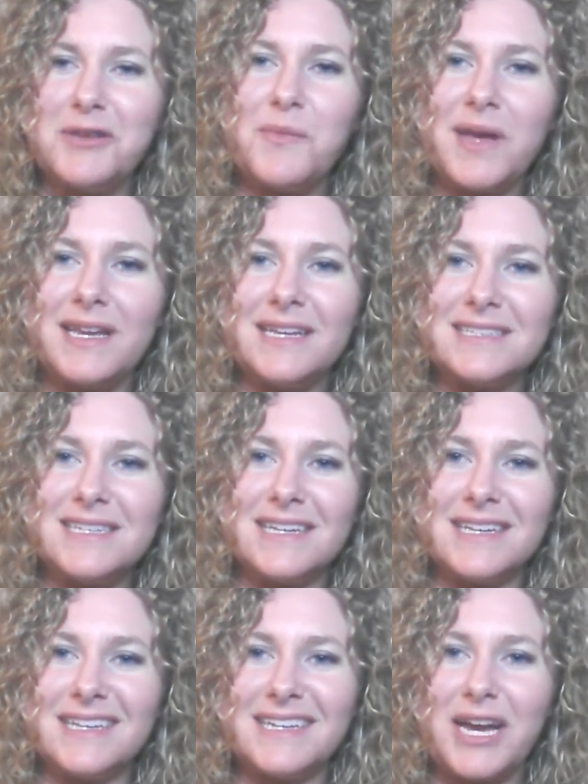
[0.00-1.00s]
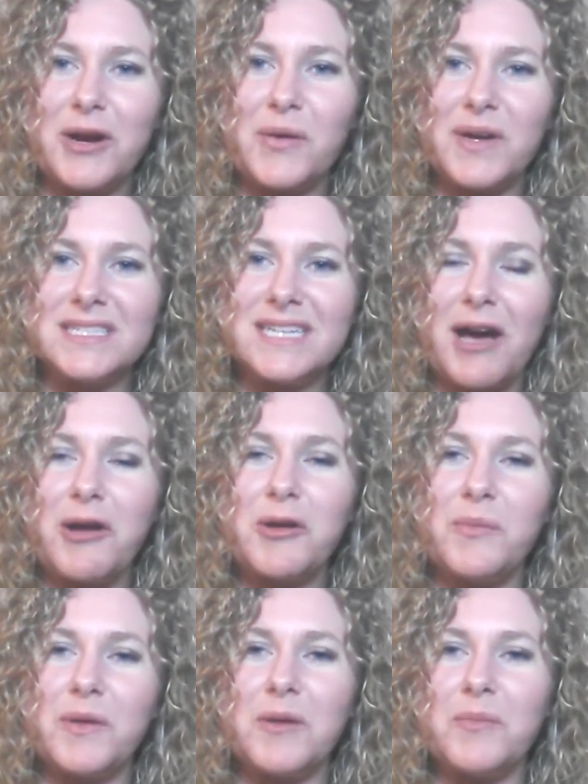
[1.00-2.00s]
you may need to narrow it down
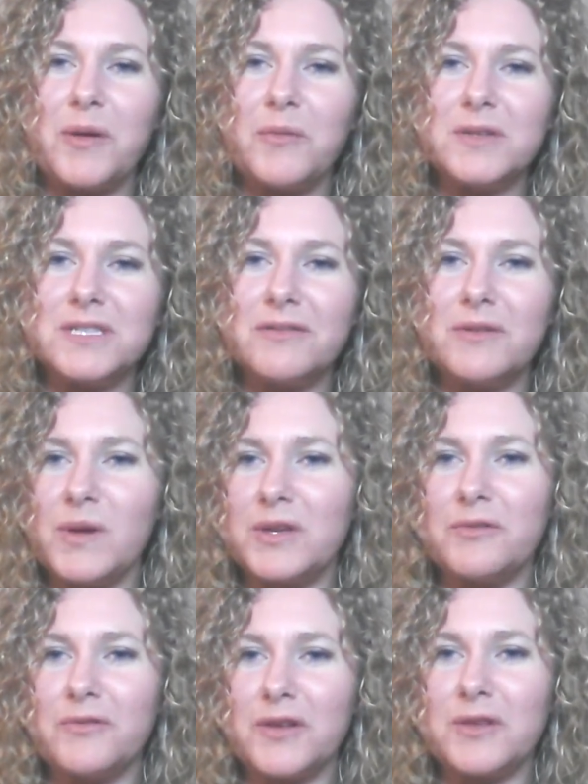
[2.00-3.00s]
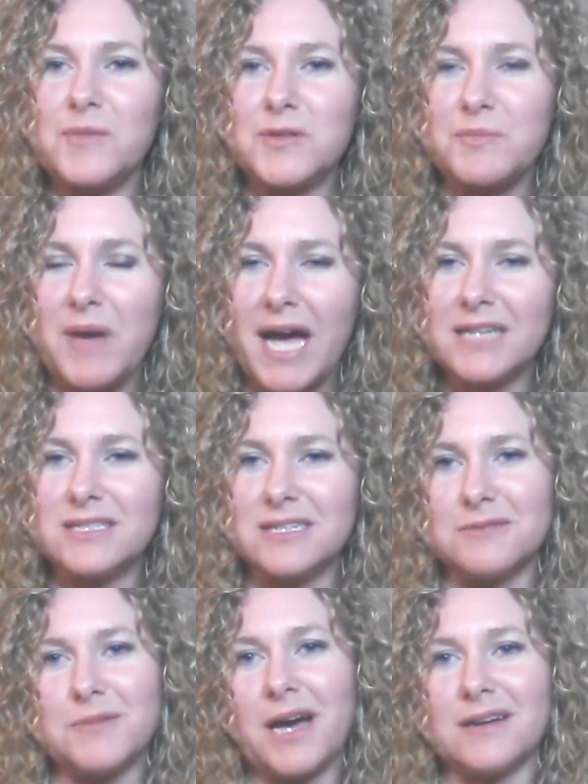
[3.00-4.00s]
a bit, but whichever one you feel the most
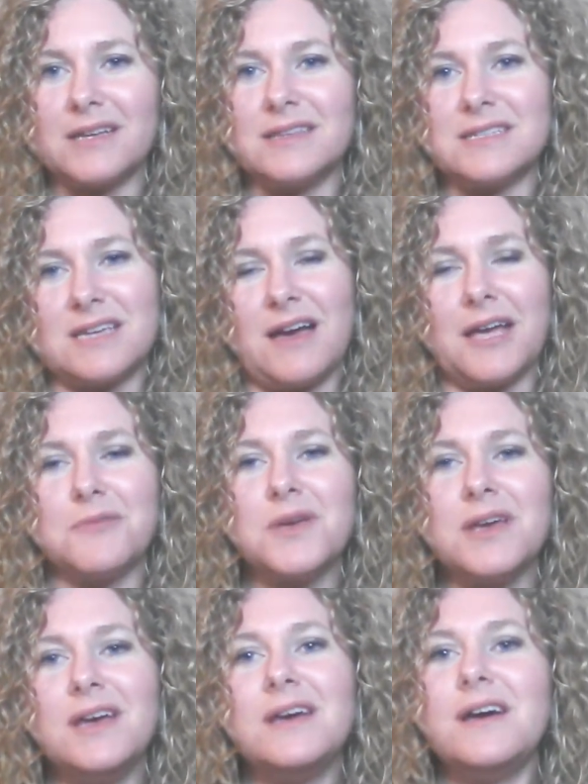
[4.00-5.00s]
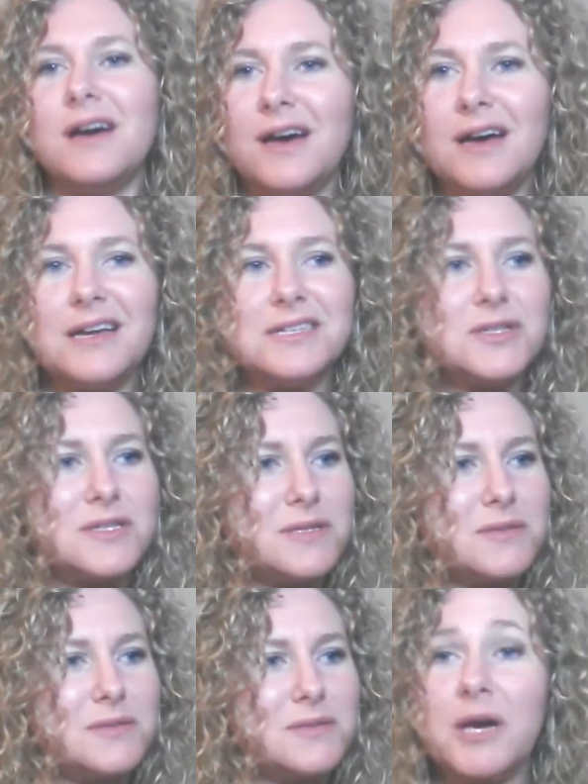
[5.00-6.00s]
passionate about at the time, uh,
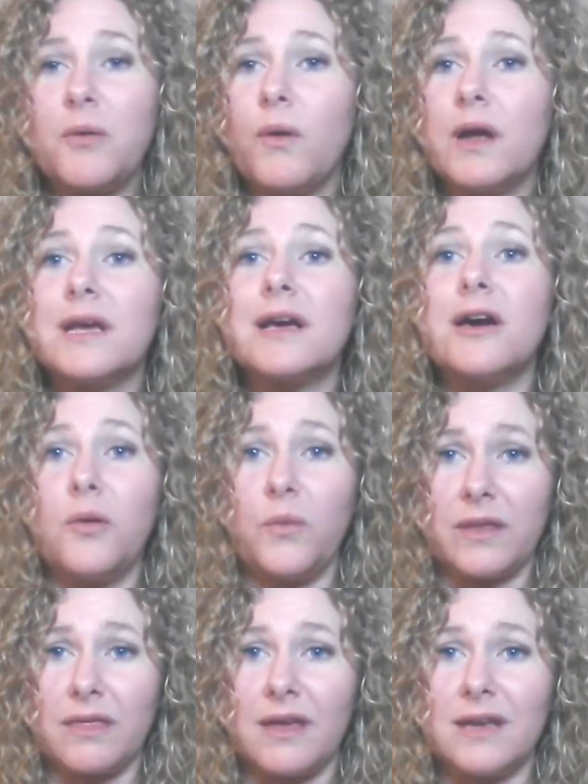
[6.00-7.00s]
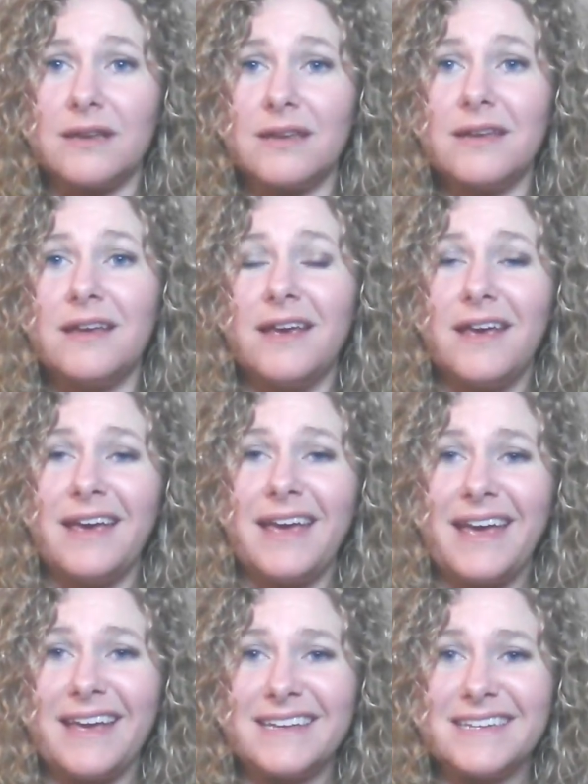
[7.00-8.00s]
just pick one and go with it
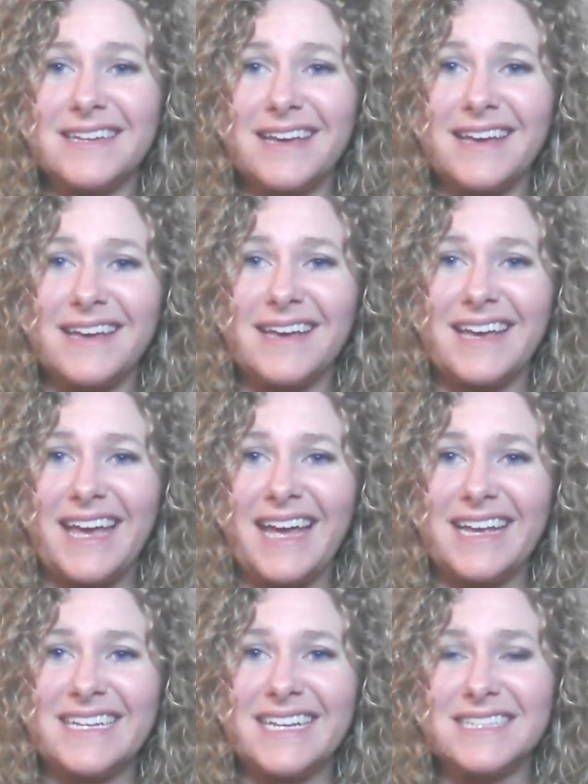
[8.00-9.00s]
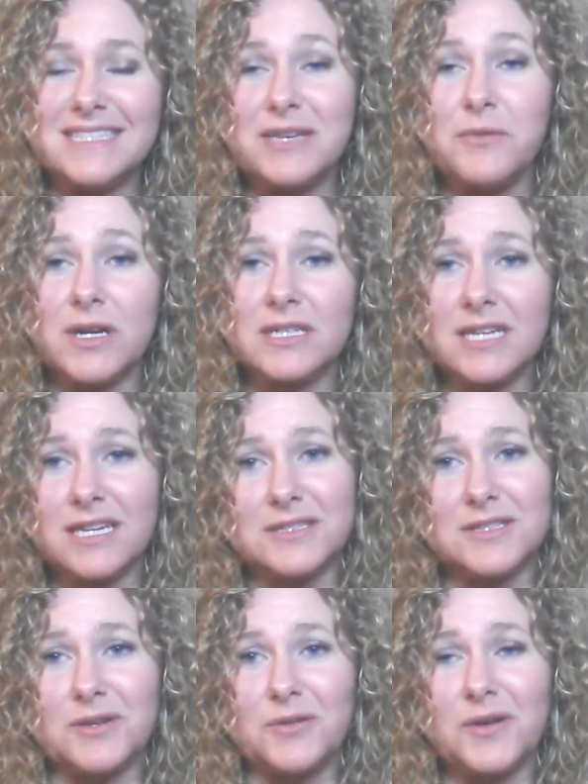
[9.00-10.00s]
and, uh, and, and see where it
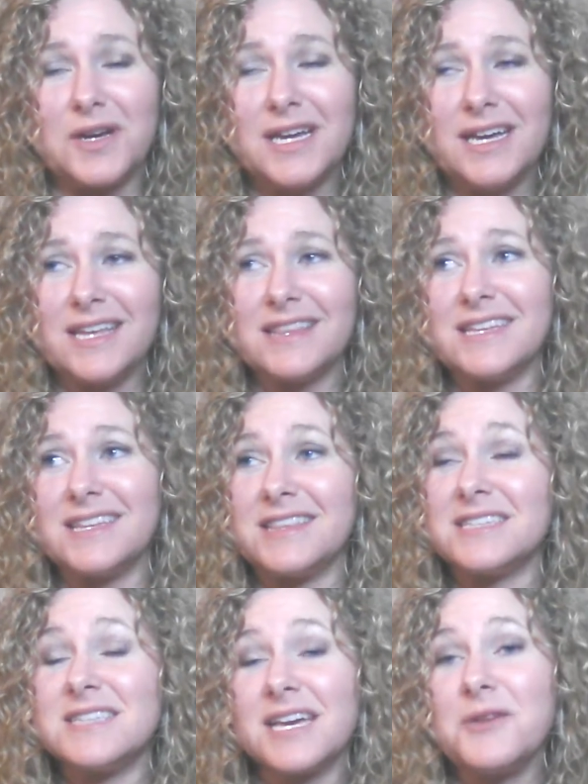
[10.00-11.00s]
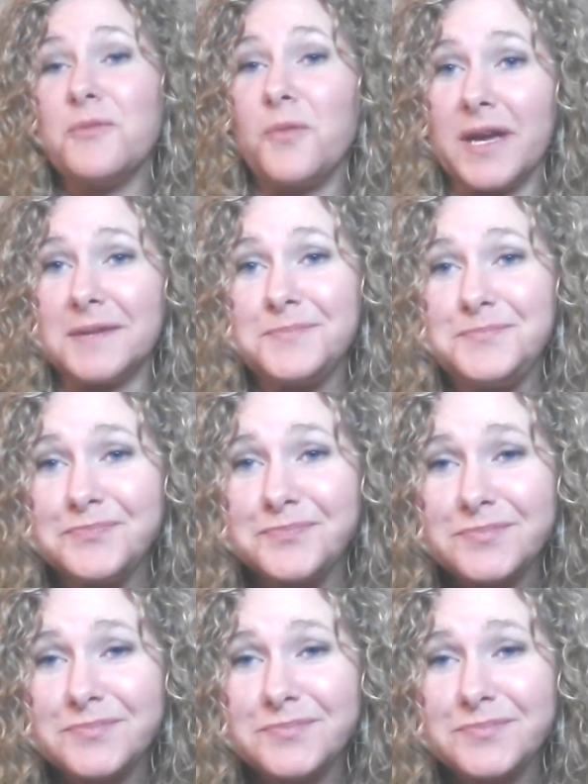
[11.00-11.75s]
takes you. The, the second way